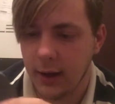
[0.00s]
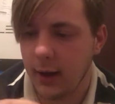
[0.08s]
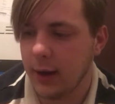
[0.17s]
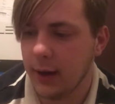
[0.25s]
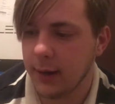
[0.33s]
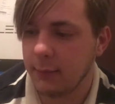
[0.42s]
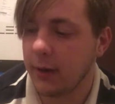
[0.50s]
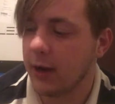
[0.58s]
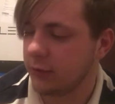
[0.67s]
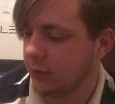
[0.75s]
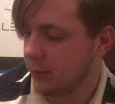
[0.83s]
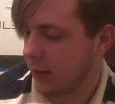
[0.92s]
and it would
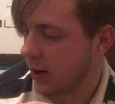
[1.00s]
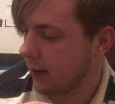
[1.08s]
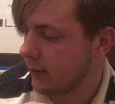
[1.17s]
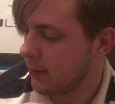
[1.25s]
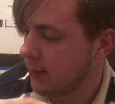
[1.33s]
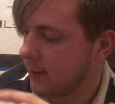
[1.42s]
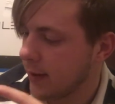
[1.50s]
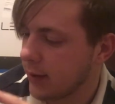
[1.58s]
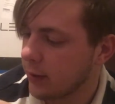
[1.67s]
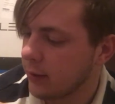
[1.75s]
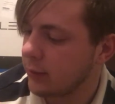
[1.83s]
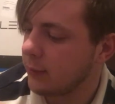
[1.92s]
actually probably be
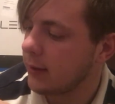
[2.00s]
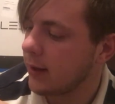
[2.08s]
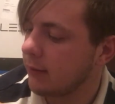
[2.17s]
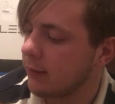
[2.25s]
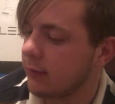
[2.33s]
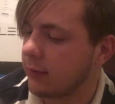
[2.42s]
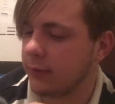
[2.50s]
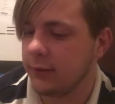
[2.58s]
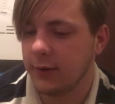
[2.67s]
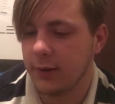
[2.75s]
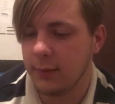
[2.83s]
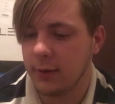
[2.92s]
better, and you wouldn't have this little
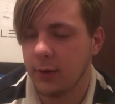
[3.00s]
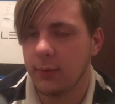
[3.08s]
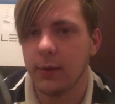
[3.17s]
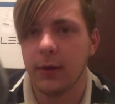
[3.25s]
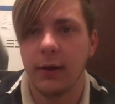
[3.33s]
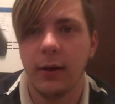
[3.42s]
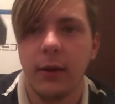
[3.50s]
seam here, but